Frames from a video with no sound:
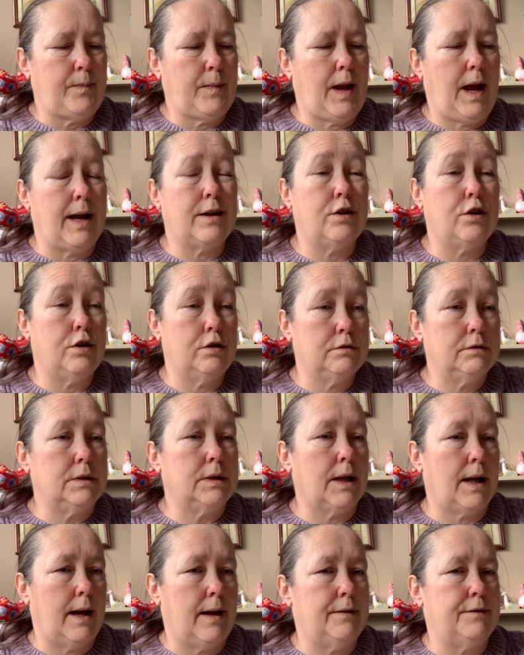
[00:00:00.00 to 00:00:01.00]
I
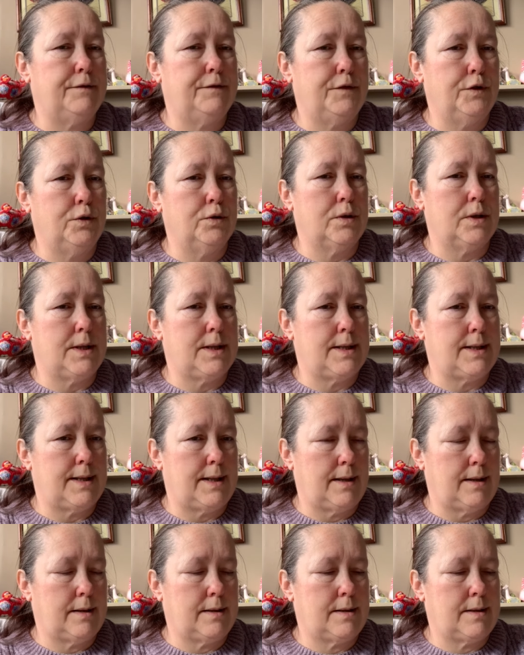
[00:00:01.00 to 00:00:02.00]
currently have
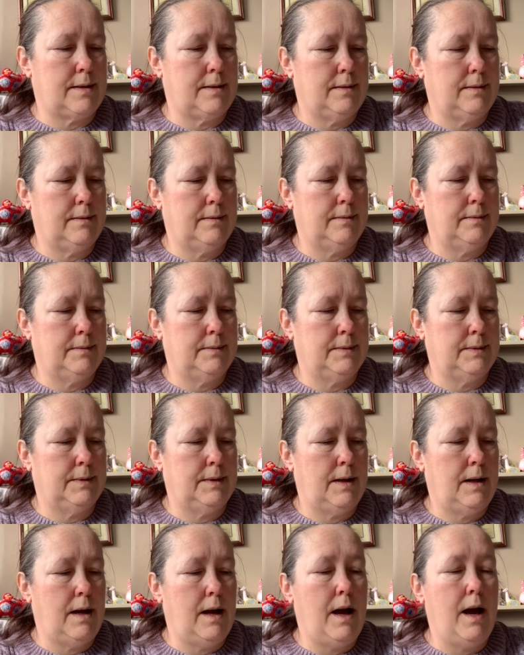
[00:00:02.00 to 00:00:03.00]
46,
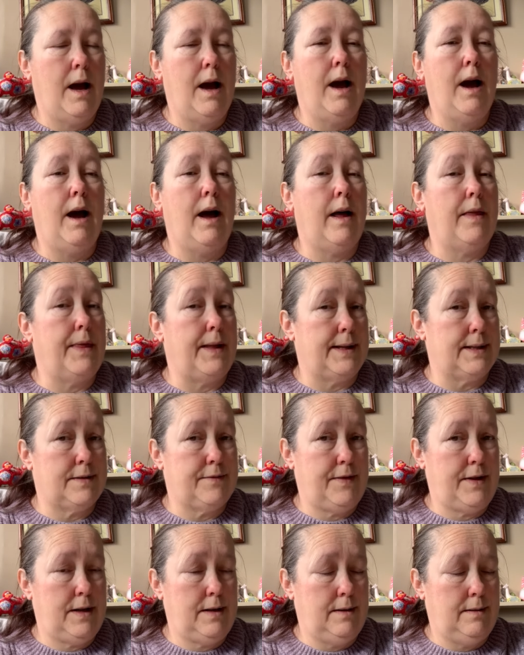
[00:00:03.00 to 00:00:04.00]
and that's
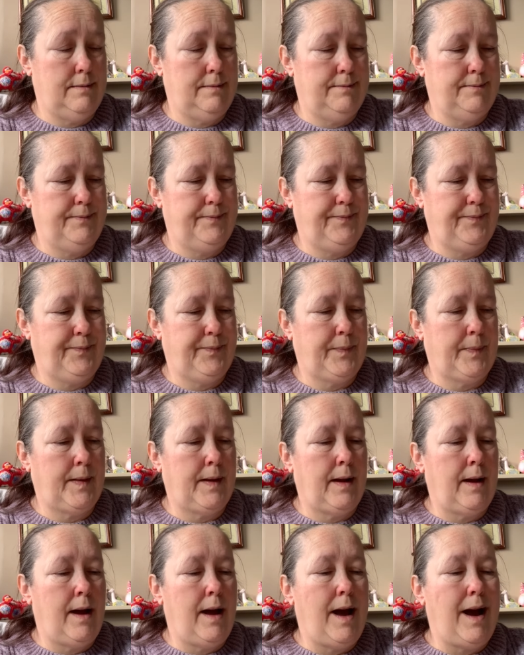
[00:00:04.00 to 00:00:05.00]
fine.
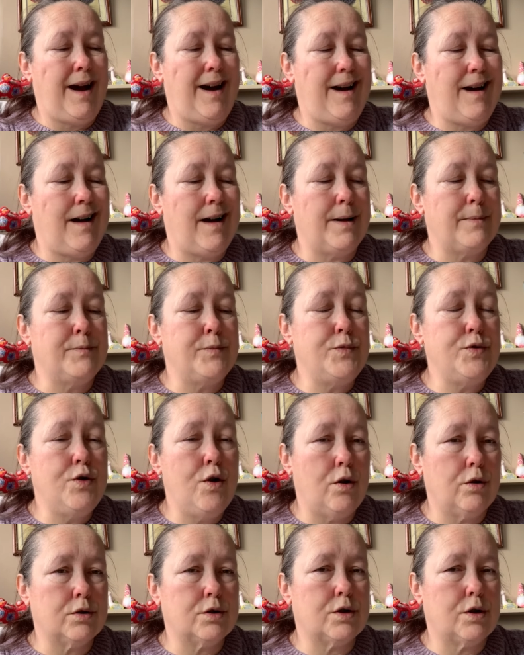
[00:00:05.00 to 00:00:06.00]
I'm
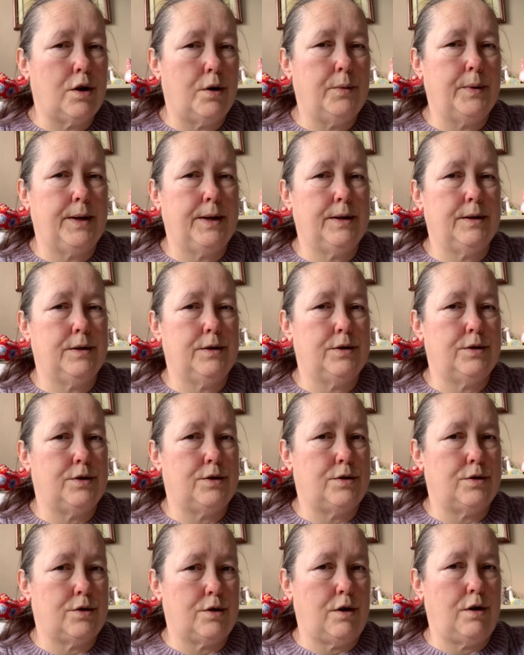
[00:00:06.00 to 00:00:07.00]
not going to
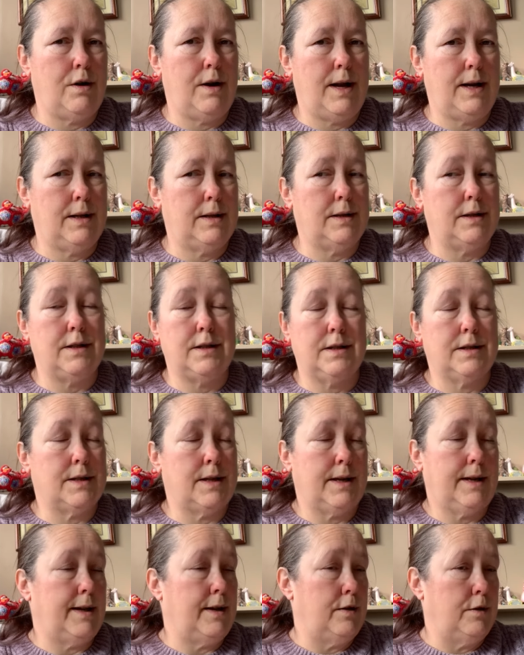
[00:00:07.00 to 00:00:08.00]
start anything to
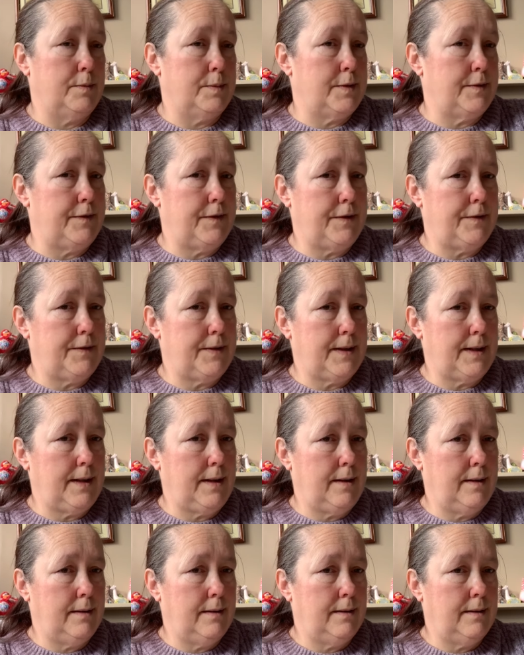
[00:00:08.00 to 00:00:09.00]
take it up to 50,
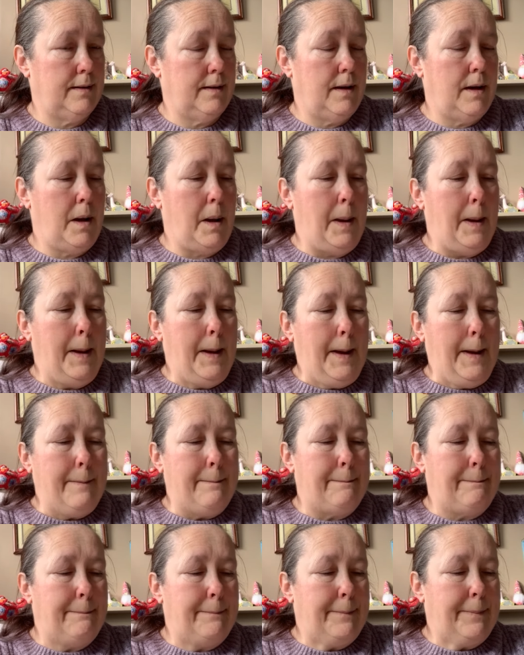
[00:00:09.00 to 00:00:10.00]

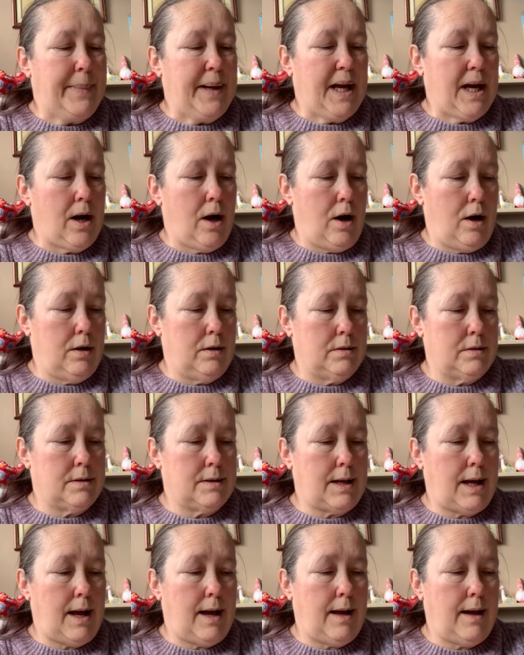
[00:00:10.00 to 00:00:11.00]
because
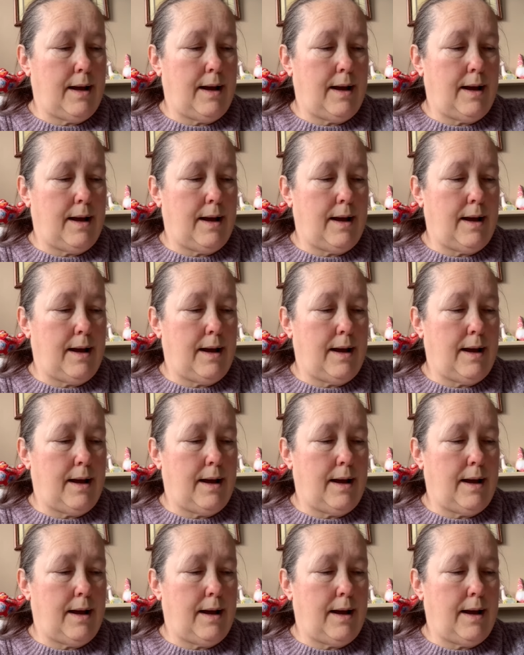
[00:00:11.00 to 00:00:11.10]
I